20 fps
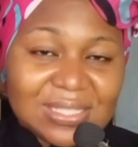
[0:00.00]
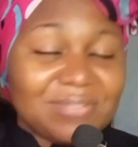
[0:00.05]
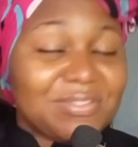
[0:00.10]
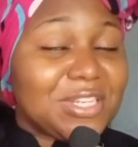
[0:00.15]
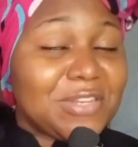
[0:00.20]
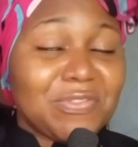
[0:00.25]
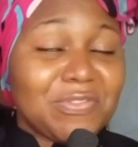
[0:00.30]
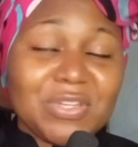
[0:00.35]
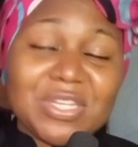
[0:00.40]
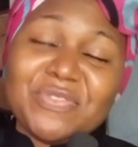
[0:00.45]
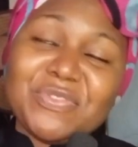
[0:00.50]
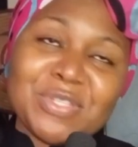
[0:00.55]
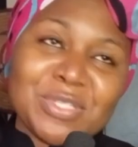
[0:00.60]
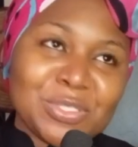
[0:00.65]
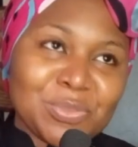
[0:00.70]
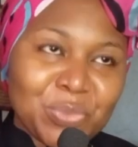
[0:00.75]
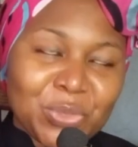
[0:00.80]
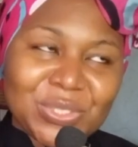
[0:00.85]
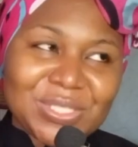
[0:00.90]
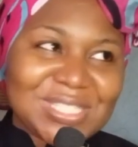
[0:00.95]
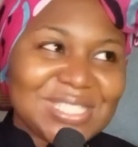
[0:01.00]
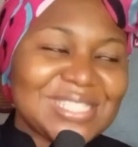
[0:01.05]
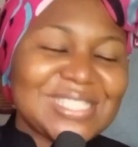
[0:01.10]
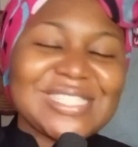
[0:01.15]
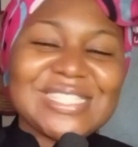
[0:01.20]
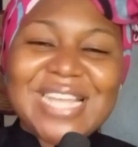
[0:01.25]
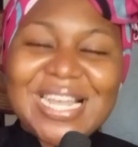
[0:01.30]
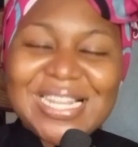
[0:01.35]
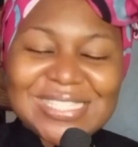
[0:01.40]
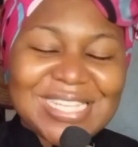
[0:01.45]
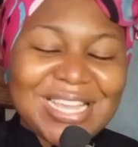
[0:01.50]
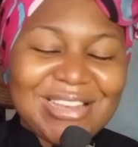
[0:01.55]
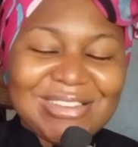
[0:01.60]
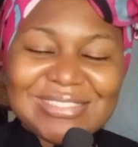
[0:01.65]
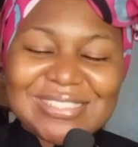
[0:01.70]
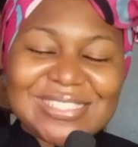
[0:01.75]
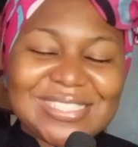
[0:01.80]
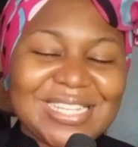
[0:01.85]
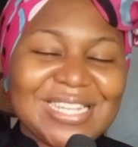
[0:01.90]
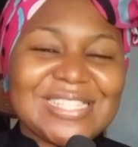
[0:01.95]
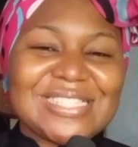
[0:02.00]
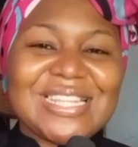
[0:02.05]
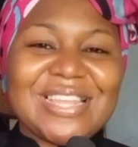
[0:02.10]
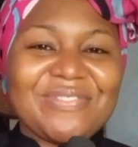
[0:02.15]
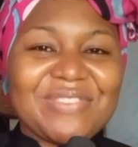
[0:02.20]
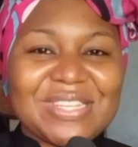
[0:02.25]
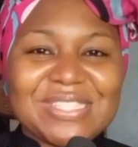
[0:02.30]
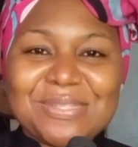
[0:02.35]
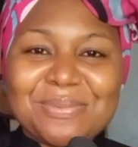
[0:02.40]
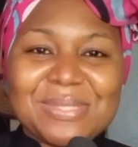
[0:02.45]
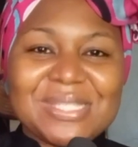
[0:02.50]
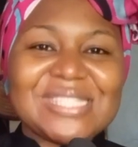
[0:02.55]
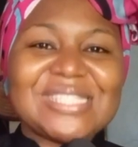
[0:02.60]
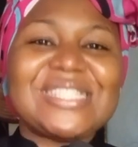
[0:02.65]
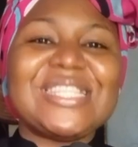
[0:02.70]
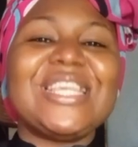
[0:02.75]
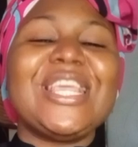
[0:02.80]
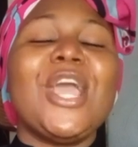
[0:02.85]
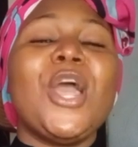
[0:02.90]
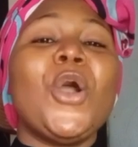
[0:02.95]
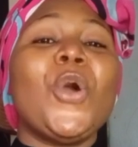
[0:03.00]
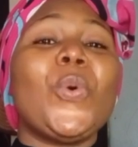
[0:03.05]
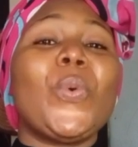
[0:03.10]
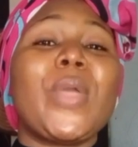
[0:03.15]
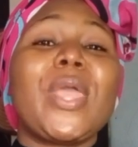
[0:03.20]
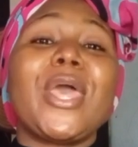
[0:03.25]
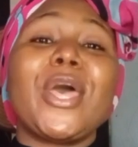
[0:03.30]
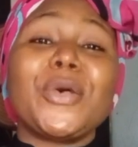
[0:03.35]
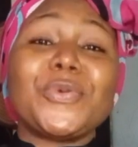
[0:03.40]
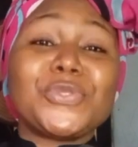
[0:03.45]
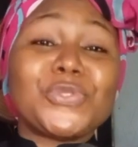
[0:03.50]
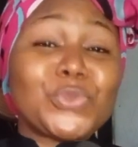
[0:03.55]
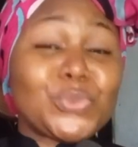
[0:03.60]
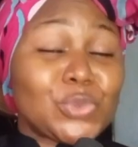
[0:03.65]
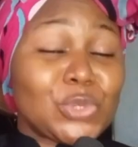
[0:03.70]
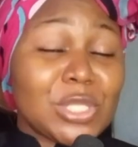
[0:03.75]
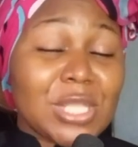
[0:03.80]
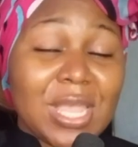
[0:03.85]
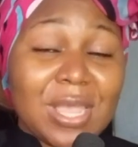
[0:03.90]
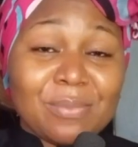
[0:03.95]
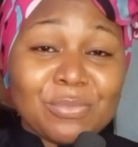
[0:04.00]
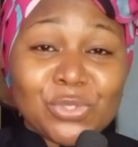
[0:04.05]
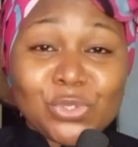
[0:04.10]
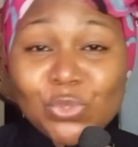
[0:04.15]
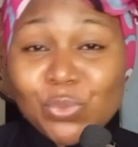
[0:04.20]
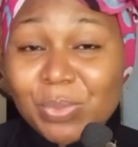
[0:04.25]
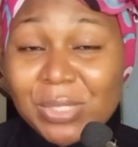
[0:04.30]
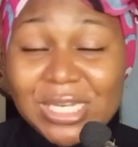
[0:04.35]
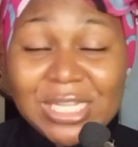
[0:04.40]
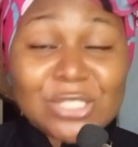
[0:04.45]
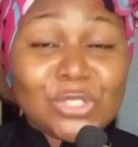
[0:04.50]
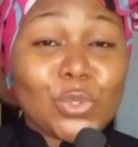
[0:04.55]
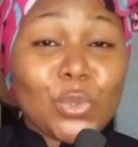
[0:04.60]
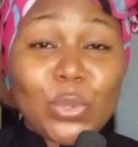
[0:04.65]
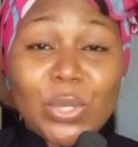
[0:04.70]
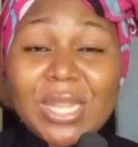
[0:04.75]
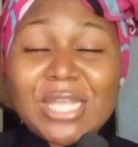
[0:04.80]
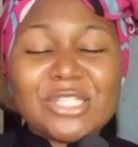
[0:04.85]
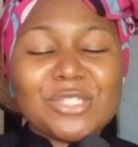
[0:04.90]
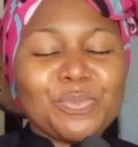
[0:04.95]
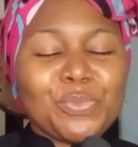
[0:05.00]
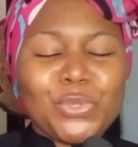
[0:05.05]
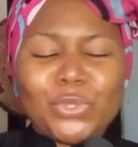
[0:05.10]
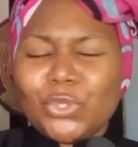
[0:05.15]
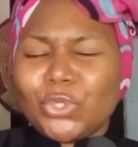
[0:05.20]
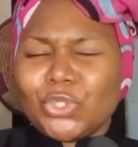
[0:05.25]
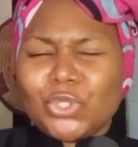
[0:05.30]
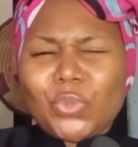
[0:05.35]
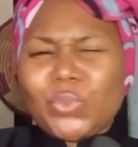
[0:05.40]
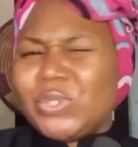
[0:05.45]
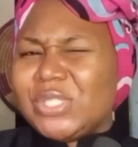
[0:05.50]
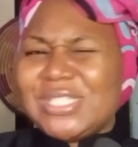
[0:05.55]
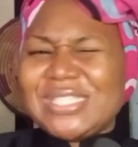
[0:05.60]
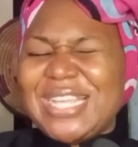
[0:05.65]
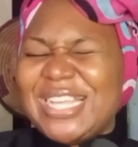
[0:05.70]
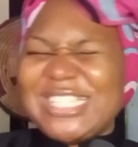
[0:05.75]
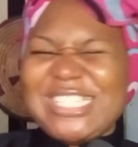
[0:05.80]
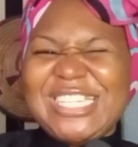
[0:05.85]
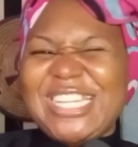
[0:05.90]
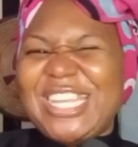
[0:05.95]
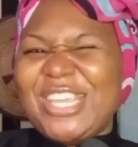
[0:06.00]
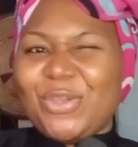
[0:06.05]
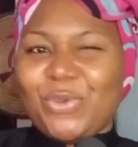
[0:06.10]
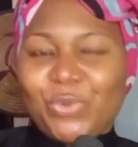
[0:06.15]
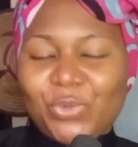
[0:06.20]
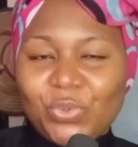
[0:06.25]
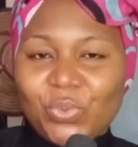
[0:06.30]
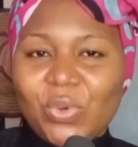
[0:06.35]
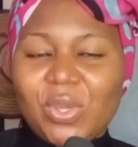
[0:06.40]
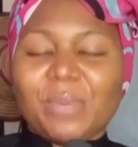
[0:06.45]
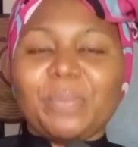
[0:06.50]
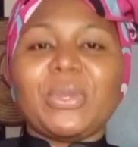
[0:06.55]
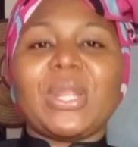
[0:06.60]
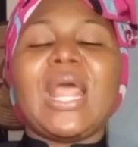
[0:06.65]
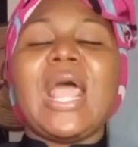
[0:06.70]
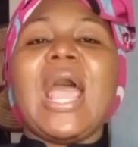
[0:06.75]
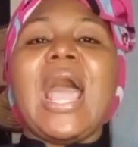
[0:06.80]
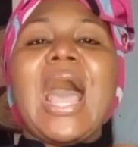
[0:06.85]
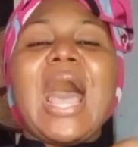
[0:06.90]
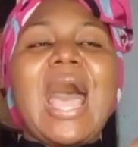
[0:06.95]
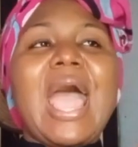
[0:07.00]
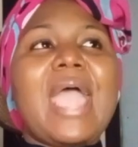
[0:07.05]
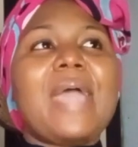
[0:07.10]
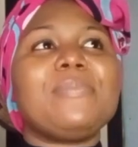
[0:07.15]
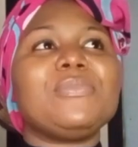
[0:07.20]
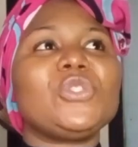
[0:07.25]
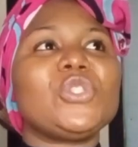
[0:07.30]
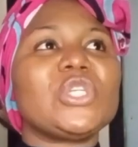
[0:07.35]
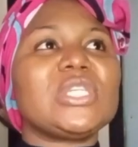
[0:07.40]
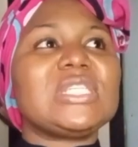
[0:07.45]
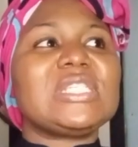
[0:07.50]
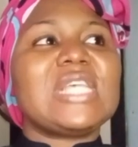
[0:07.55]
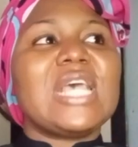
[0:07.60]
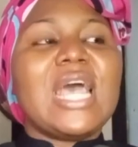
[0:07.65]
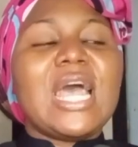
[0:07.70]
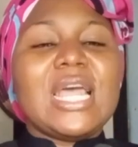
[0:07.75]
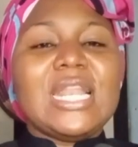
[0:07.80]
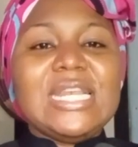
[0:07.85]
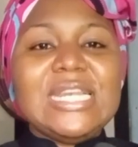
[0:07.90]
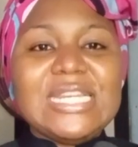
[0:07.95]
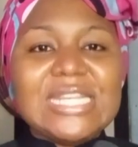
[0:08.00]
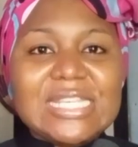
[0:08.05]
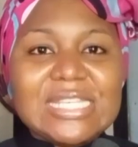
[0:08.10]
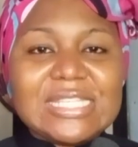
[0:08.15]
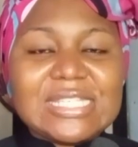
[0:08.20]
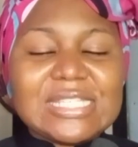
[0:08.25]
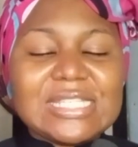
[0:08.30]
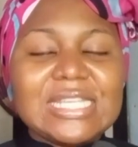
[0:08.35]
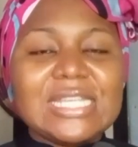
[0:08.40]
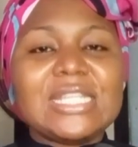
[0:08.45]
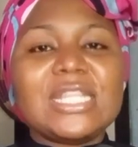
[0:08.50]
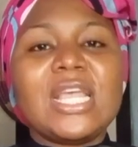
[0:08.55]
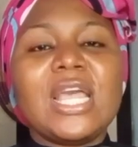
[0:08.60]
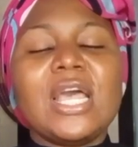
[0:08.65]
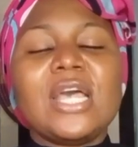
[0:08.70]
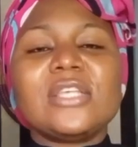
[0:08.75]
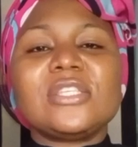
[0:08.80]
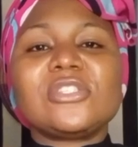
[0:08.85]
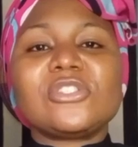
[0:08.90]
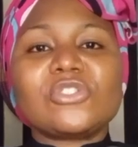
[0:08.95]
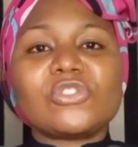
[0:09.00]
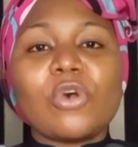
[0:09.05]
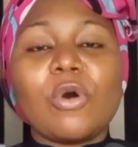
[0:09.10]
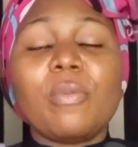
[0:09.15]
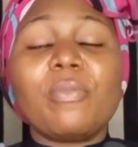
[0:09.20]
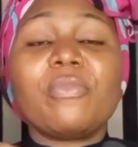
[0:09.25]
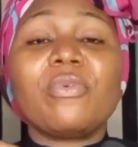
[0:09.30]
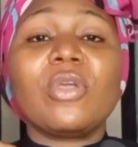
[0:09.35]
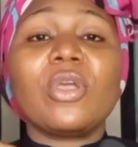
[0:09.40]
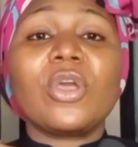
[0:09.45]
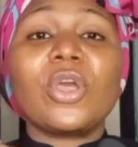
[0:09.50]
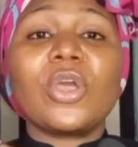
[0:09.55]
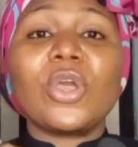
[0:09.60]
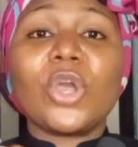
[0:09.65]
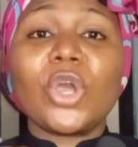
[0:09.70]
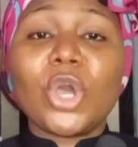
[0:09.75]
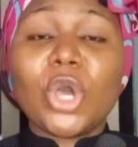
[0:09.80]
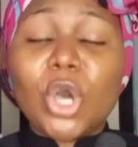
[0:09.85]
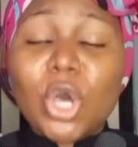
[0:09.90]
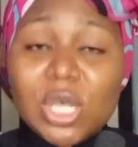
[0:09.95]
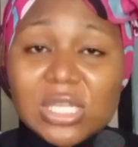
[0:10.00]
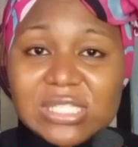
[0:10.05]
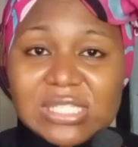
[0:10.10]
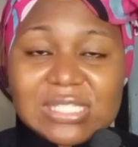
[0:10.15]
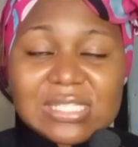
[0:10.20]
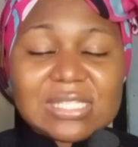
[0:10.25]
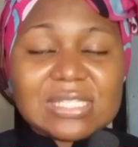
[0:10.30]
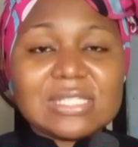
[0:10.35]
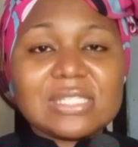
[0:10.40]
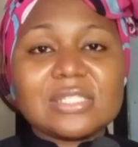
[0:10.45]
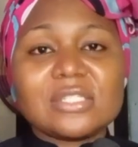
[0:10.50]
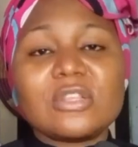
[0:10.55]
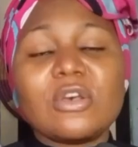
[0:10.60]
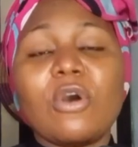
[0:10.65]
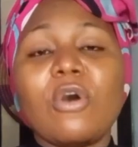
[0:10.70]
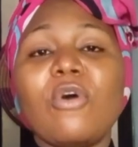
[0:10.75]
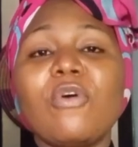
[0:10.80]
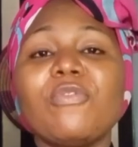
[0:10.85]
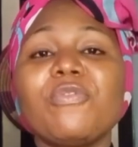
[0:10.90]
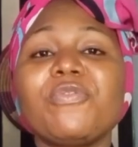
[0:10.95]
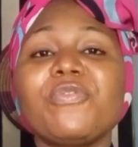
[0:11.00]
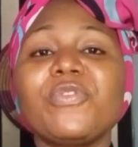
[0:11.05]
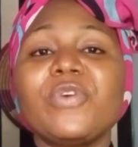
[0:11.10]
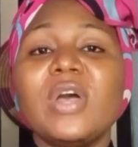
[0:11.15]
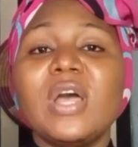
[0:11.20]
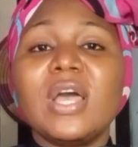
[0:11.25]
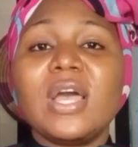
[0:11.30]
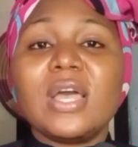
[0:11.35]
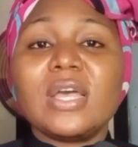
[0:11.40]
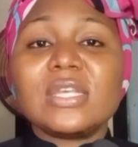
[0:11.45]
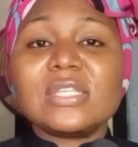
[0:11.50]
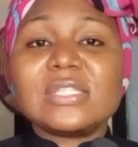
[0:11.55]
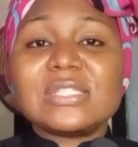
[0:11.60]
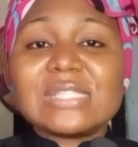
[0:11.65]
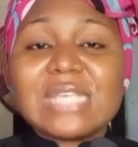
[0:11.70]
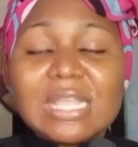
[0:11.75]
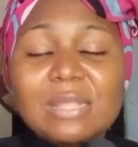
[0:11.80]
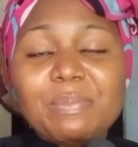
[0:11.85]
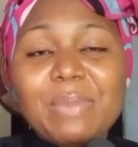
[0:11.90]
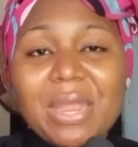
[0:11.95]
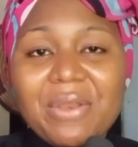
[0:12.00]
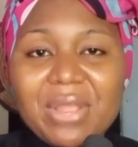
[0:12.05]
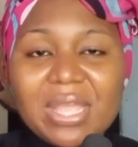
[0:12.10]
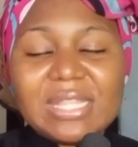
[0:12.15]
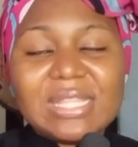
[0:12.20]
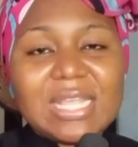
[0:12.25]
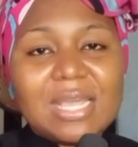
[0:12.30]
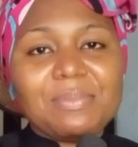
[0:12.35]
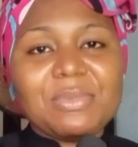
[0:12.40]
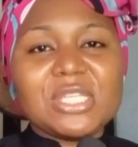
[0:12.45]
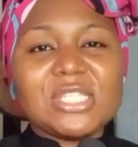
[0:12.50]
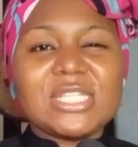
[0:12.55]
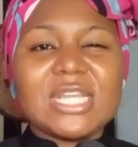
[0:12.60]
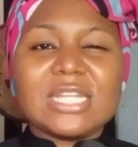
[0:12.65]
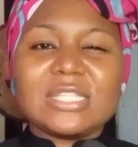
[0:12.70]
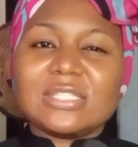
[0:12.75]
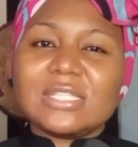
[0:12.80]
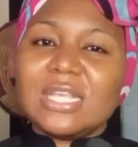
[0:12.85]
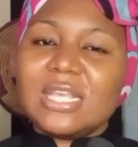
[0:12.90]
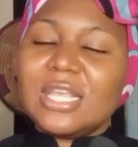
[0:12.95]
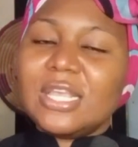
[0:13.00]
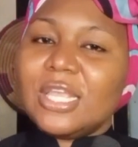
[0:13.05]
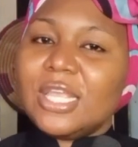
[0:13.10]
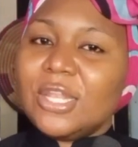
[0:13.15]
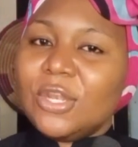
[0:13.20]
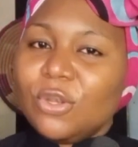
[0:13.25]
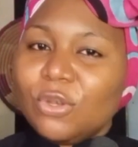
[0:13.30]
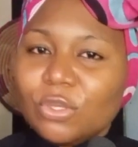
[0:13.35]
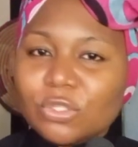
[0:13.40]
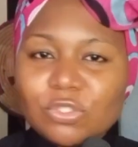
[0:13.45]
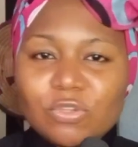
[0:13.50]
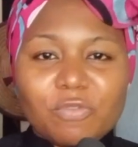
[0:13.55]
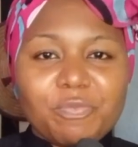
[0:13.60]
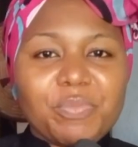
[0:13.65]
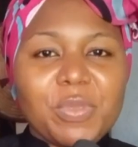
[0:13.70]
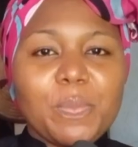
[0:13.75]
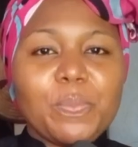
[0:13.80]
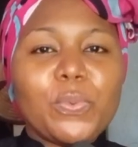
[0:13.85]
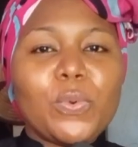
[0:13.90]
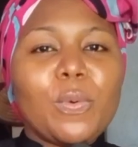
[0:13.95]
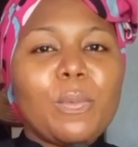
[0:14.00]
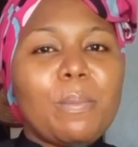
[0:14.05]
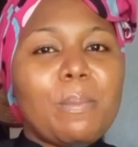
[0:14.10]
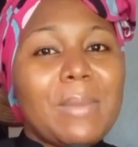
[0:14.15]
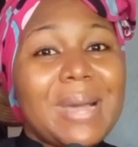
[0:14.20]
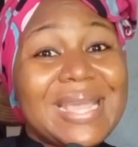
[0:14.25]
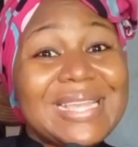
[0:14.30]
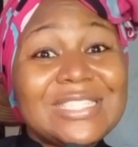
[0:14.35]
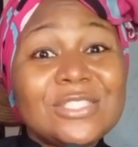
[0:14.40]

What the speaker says: Even if you live in small cities, antioxidants like vitamin C will help stimulate collagen production, which is actually a good one. But I am just listing some causes of skin barrier damage that a lot of people might